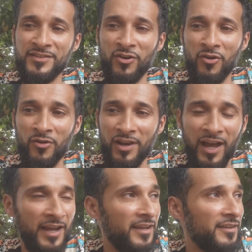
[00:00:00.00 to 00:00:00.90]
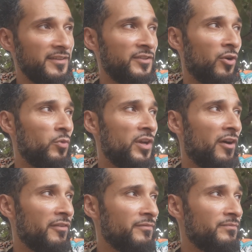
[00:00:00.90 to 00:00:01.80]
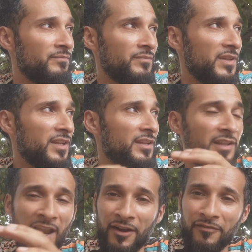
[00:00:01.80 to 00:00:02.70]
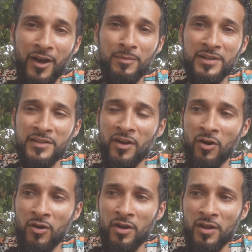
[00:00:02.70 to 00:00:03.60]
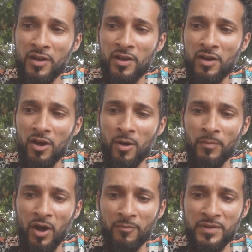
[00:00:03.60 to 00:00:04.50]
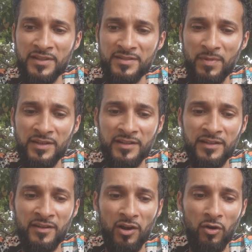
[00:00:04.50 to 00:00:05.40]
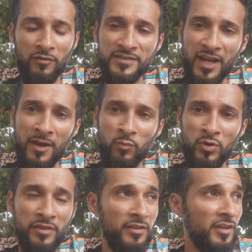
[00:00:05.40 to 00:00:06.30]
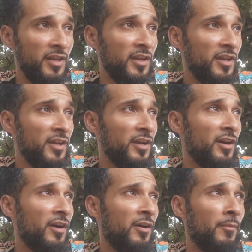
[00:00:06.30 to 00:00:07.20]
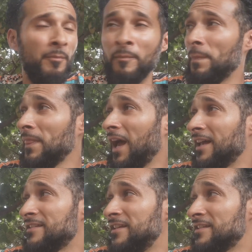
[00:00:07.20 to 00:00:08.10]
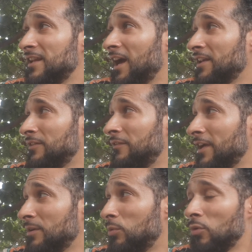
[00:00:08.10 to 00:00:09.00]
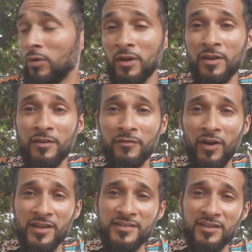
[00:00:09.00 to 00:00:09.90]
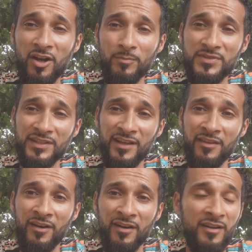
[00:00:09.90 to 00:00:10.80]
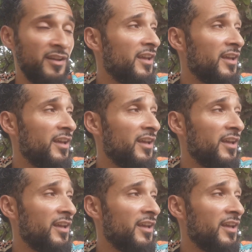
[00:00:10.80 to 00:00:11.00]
you know, like, you know, we are like family now, that I've been spending a lot of time with, has this land available for us to come together